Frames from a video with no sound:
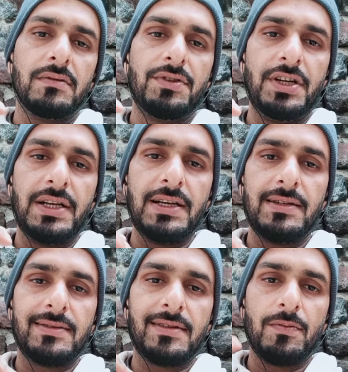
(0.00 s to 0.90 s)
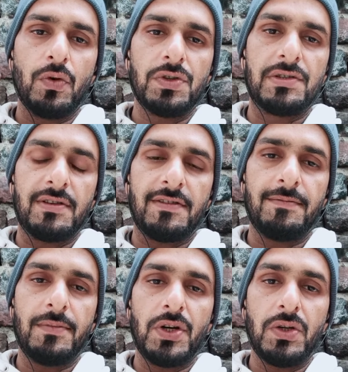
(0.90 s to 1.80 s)
Reading is the most tough
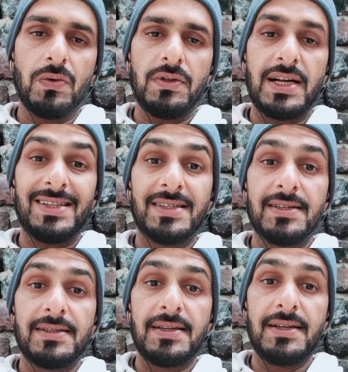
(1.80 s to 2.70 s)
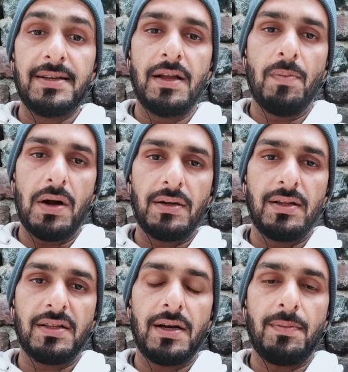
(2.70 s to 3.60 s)
module that is considered among
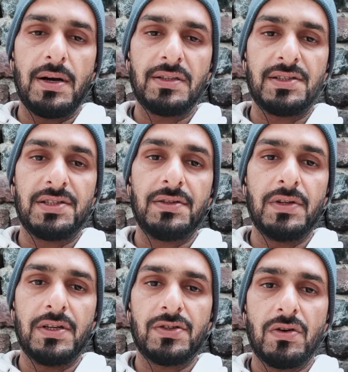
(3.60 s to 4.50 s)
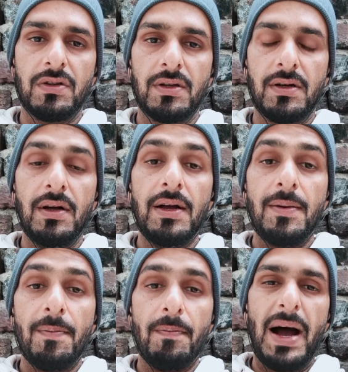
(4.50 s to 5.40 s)
the students or the
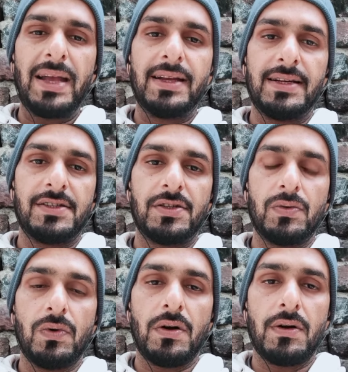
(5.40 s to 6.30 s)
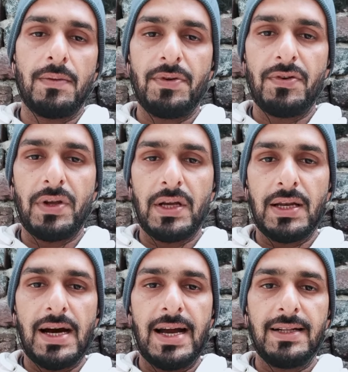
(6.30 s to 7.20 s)
migrants who are appearing in
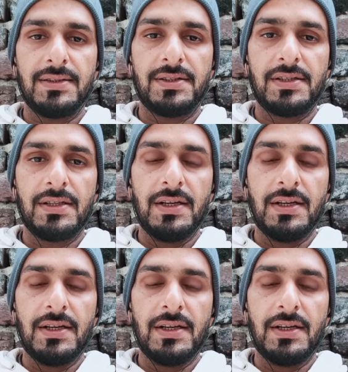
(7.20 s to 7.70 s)
IELTS.